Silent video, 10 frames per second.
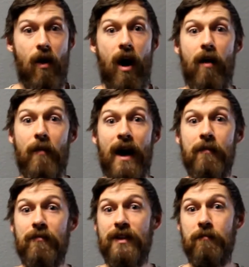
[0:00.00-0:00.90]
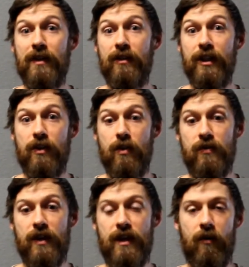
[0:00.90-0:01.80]
I'm typically
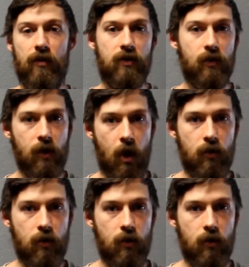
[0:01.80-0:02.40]
using slow